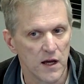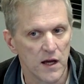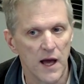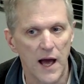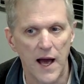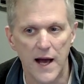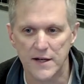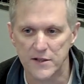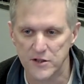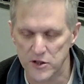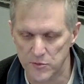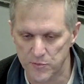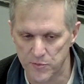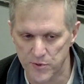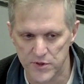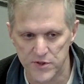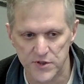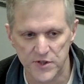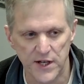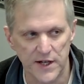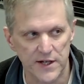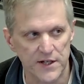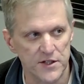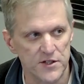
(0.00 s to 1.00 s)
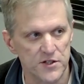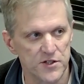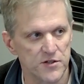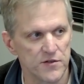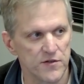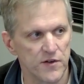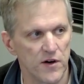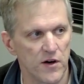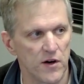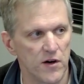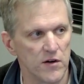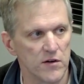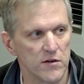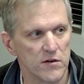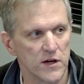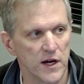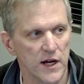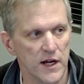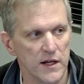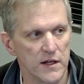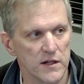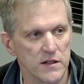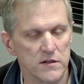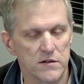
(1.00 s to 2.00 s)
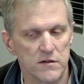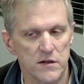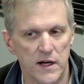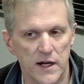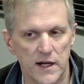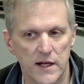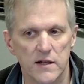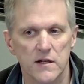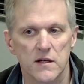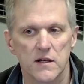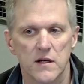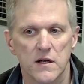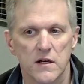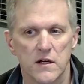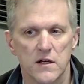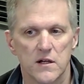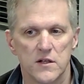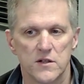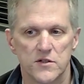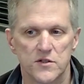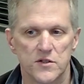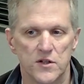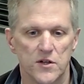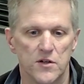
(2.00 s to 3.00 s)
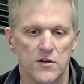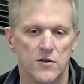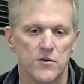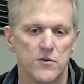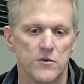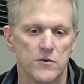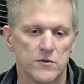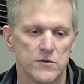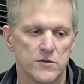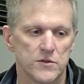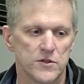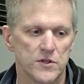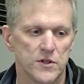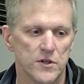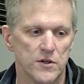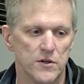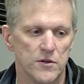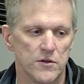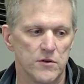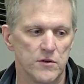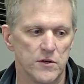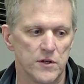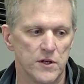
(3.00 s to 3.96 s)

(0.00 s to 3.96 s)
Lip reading: As a percentage of all, right. So